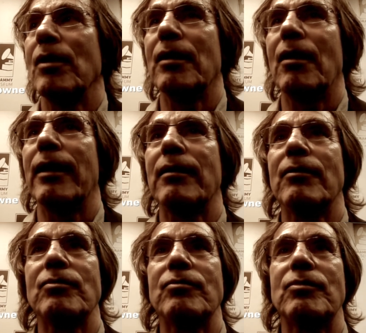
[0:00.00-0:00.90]
want to like
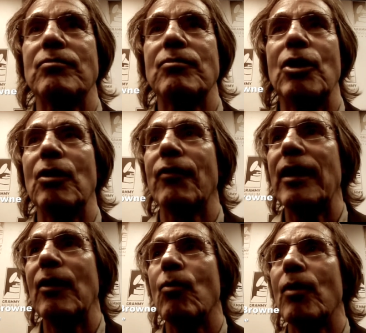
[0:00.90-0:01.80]
you know,
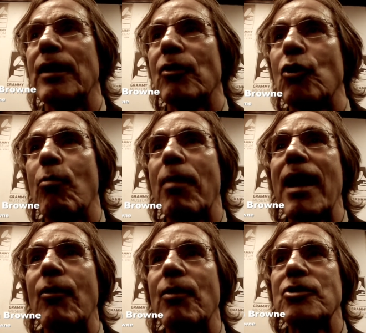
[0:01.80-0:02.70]
they didn't want to go
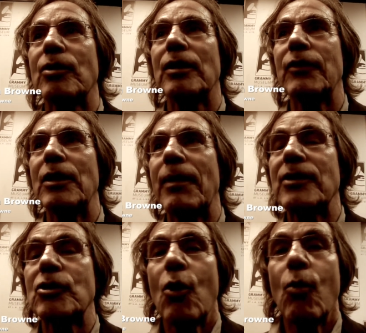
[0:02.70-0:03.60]
backwards or live in the
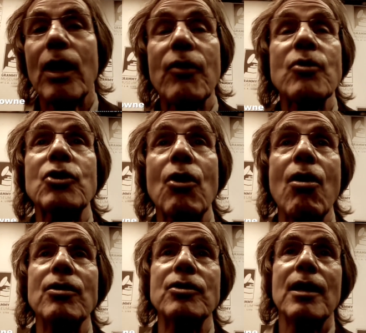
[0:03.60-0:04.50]
past. One of the
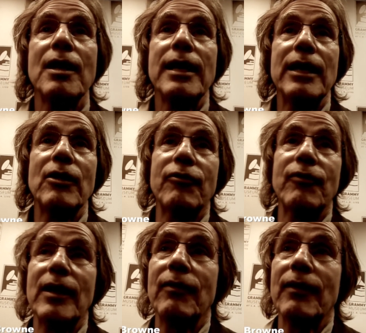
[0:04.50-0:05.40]
songs in
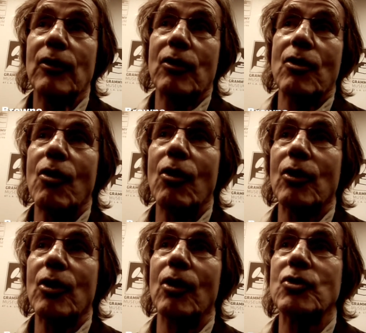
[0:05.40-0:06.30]
the, in, that
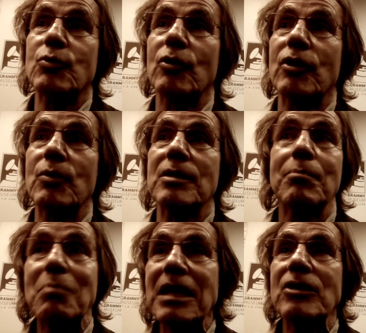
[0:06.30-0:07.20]
Harlan Carlos wrote that was
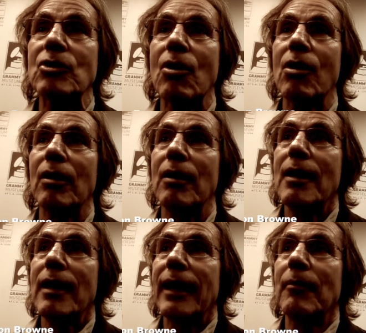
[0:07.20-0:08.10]
a big song
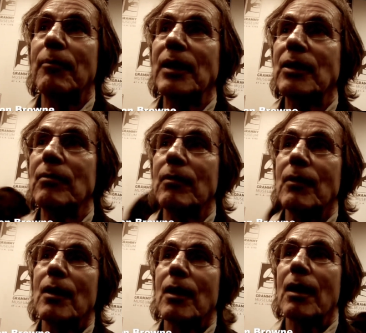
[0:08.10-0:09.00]
and a big
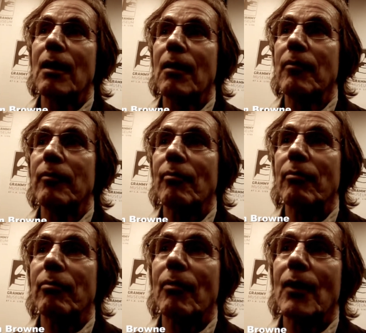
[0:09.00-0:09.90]

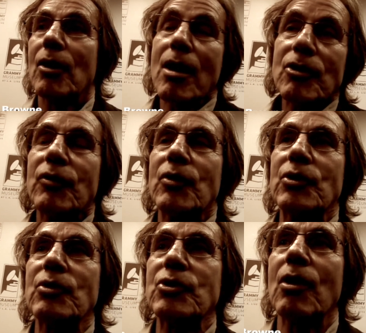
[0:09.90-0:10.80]
um,
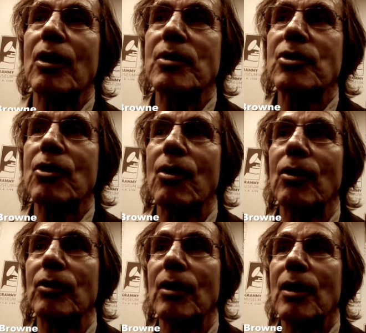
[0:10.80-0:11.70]
controversial song was
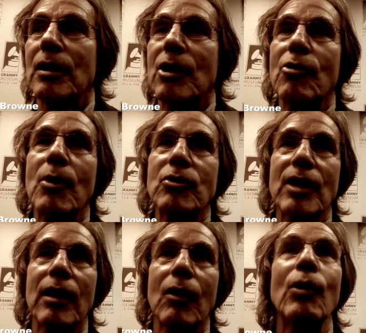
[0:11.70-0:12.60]
called Guillermo Tell,